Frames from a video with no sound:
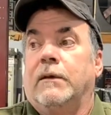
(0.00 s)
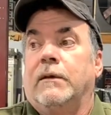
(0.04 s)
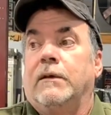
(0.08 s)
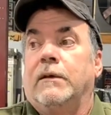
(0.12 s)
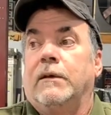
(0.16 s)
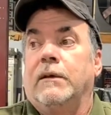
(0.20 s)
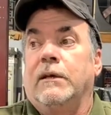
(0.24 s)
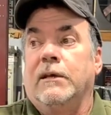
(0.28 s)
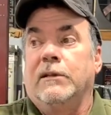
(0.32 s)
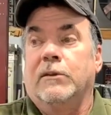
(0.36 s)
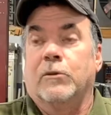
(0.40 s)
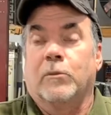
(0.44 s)

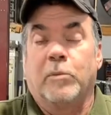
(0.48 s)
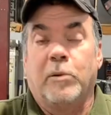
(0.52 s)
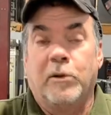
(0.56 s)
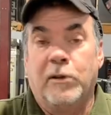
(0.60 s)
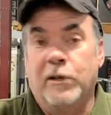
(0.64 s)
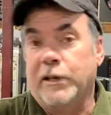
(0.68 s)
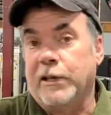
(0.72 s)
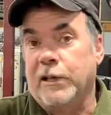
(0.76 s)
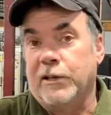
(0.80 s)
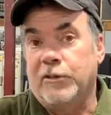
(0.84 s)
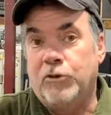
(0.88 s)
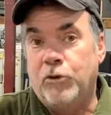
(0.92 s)
either
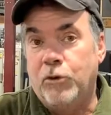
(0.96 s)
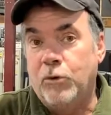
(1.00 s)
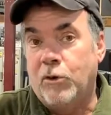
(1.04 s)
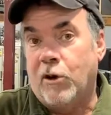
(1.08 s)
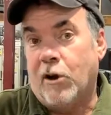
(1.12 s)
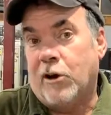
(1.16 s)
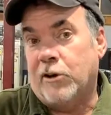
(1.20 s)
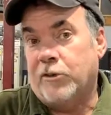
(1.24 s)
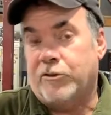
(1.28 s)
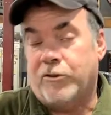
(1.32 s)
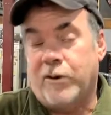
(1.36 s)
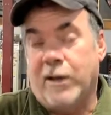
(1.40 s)
pulling a
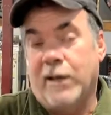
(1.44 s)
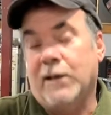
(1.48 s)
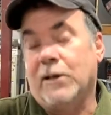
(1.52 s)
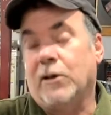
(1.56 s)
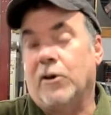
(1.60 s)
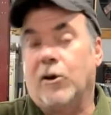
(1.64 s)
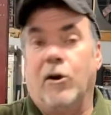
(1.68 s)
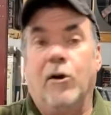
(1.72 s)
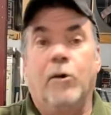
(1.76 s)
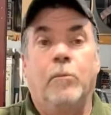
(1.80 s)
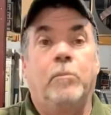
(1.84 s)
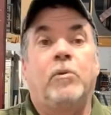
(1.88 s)
two-car
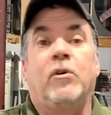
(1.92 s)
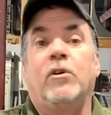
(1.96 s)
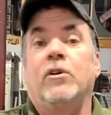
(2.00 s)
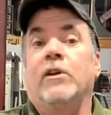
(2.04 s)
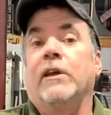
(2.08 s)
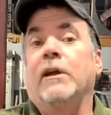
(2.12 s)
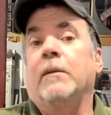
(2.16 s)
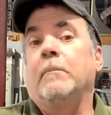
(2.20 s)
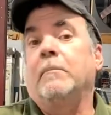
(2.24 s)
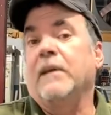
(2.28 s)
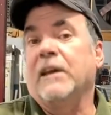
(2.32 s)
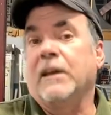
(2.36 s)
trailer or
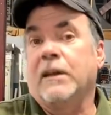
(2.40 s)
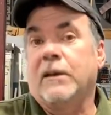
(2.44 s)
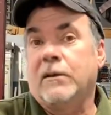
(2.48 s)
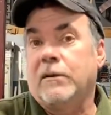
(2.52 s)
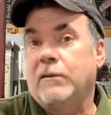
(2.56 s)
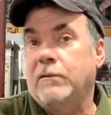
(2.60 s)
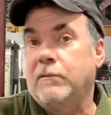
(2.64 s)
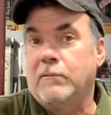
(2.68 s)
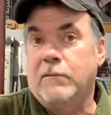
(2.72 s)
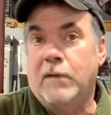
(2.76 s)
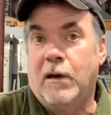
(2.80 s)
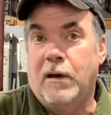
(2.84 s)
pulling a big
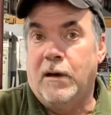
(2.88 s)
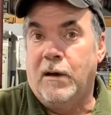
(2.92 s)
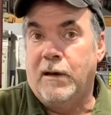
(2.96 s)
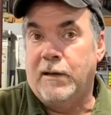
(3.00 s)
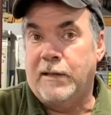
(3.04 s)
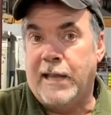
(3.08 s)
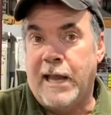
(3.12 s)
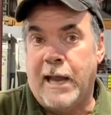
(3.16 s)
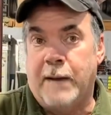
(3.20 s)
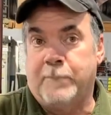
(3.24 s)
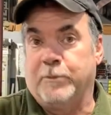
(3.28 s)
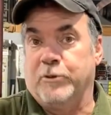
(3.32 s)

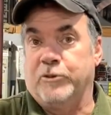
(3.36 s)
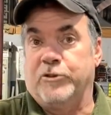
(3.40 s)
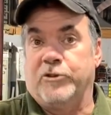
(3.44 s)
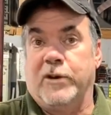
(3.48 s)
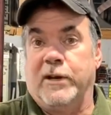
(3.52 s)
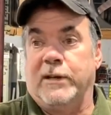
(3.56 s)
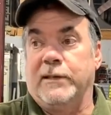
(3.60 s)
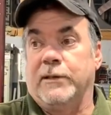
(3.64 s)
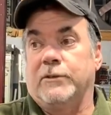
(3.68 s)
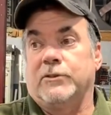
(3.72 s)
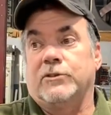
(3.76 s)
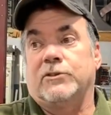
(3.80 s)
camper
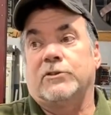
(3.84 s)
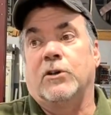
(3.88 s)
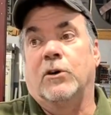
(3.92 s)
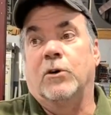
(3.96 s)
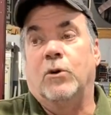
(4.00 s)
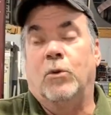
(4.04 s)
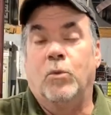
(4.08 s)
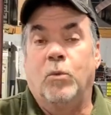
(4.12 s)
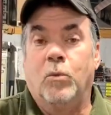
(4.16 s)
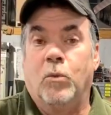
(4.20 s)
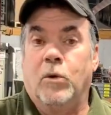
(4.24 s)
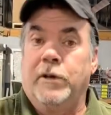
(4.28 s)
trailer.
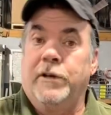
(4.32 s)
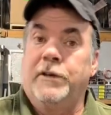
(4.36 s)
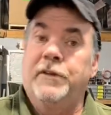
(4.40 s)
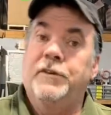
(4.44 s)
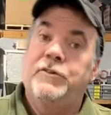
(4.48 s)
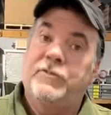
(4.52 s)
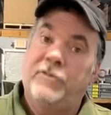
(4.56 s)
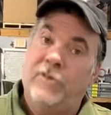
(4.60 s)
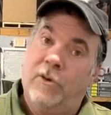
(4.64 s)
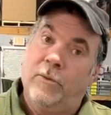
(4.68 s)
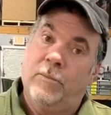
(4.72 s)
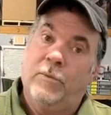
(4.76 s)
So one of the
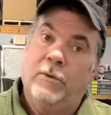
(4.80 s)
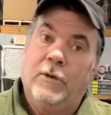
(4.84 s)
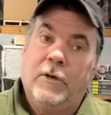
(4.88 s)
two.